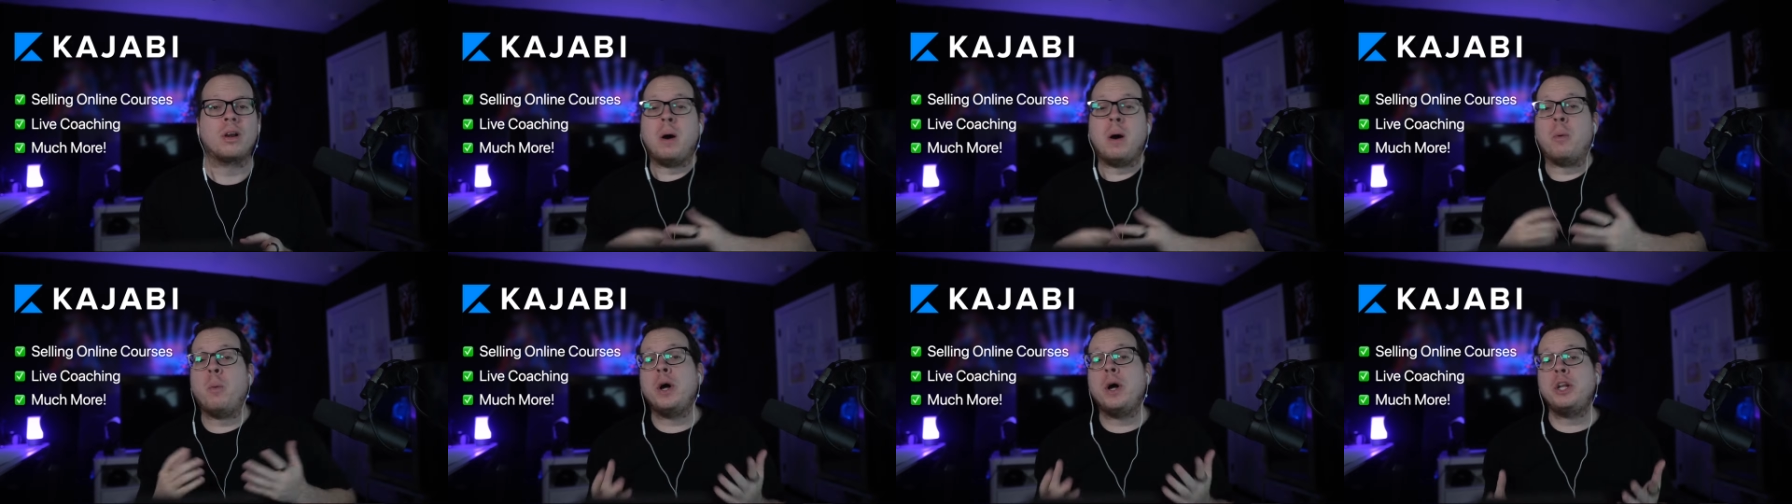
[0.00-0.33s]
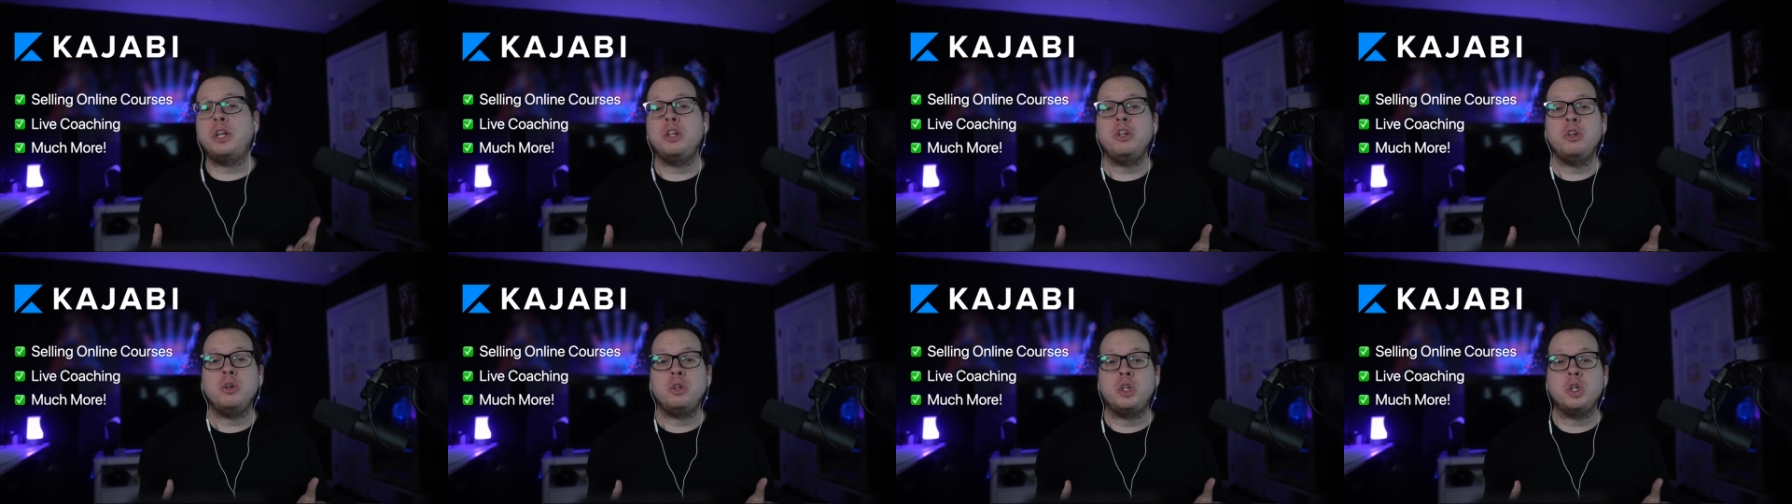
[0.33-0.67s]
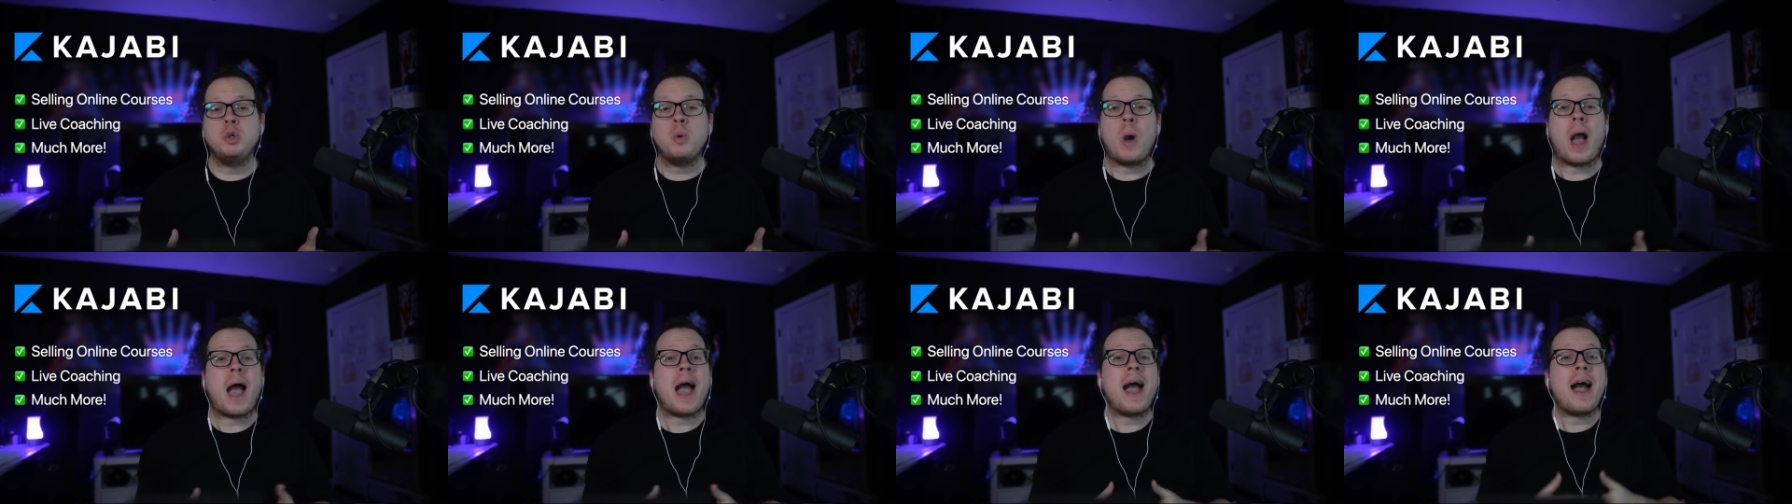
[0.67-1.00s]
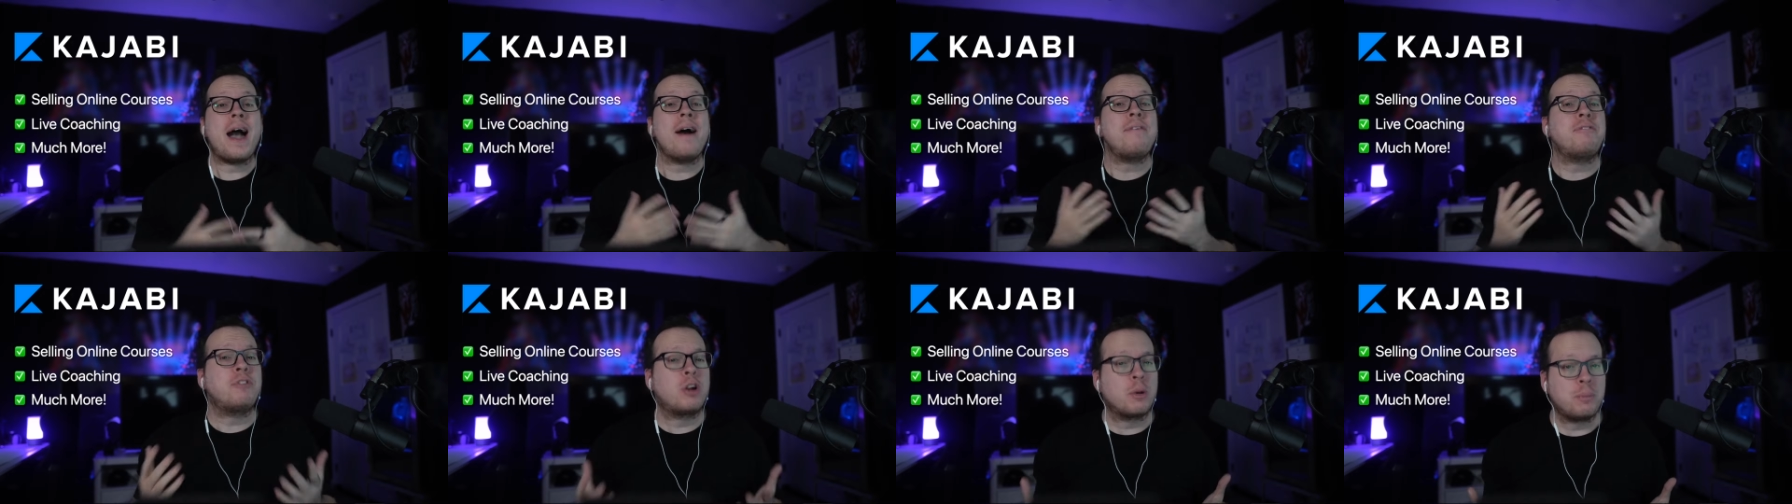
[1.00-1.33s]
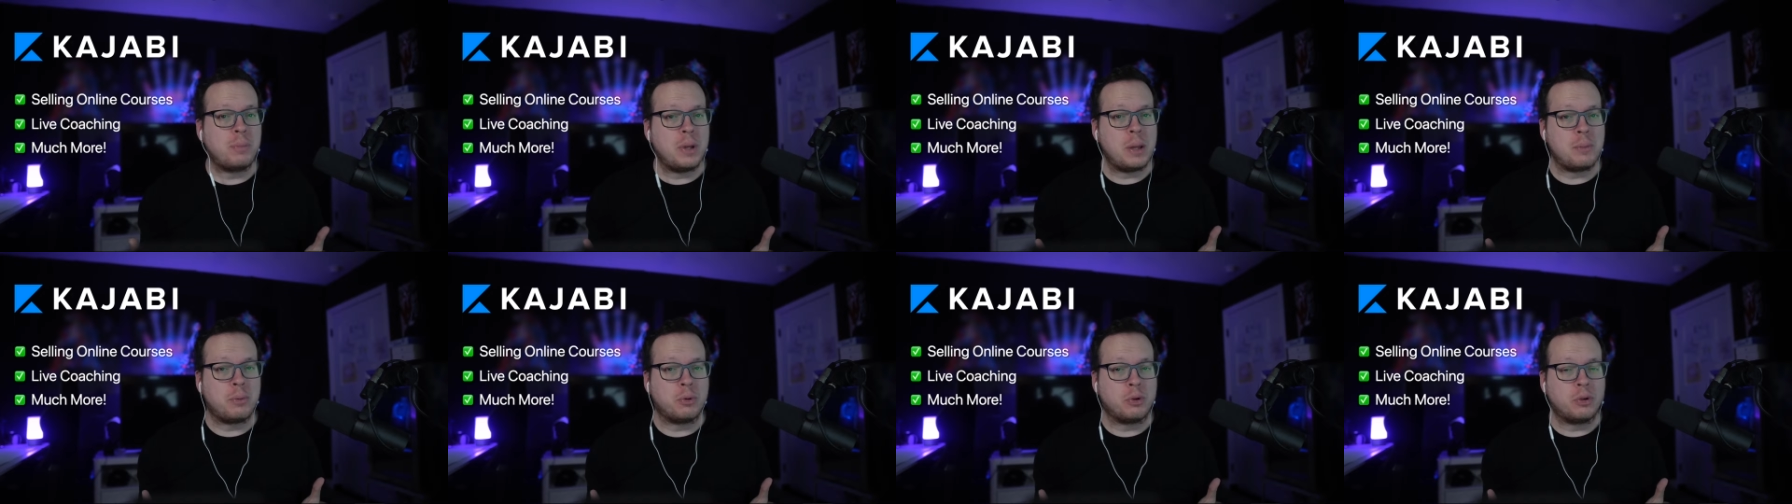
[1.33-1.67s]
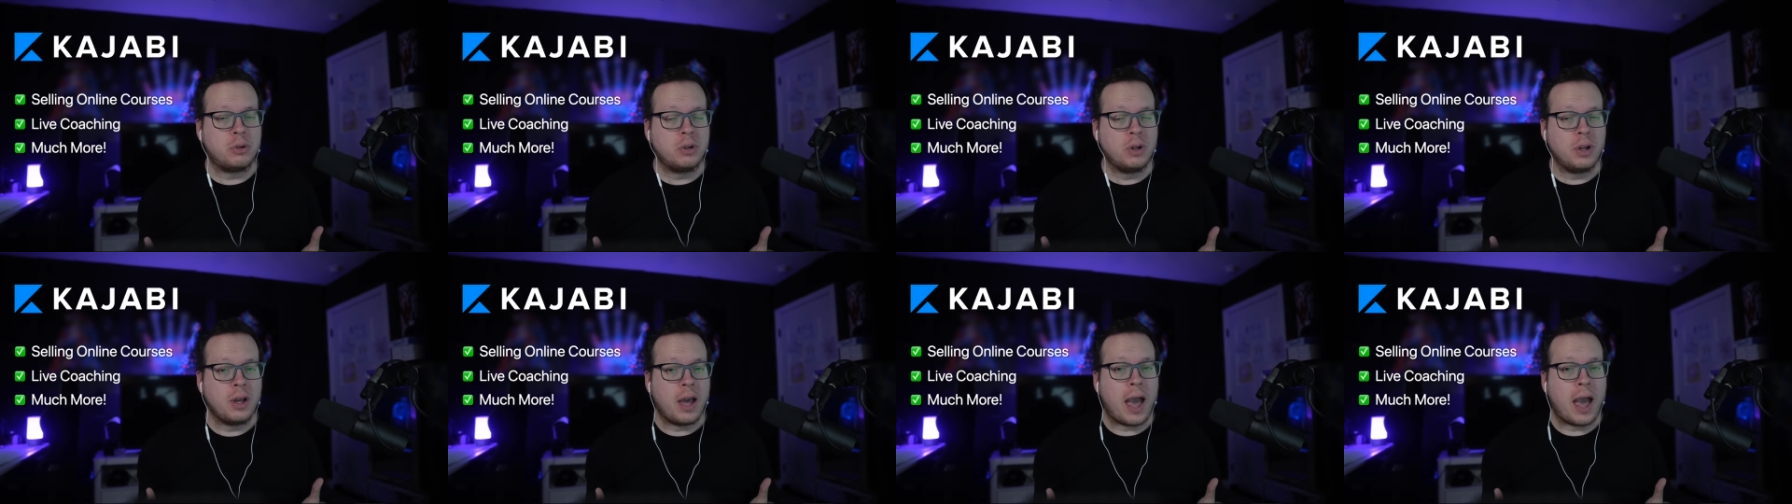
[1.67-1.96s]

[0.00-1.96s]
But what do you do after people